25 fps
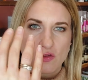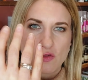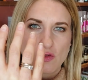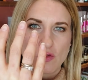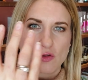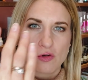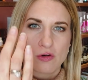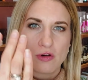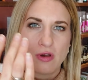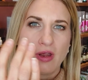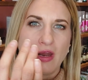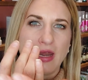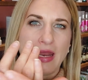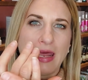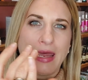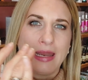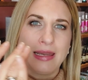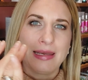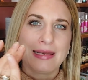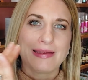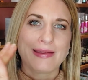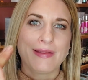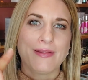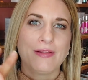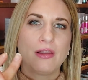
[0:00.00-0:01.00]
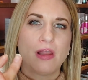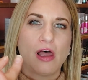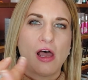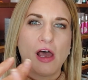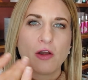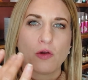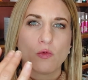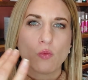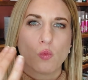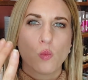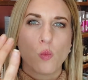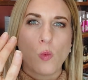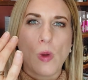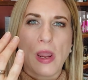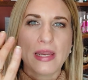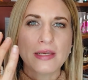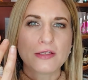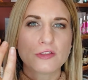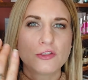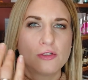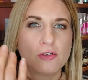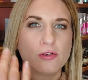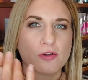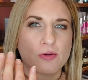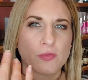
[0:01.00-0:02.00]
So they're not adding a lot of weight
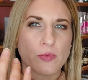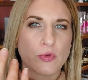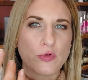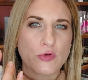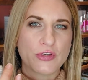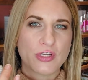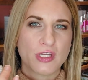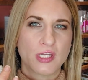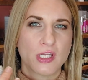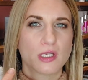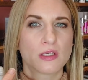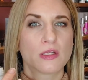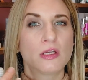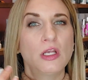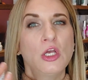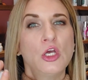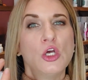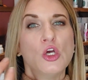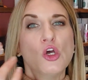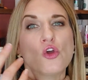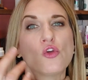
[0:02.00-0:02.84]
to your routine.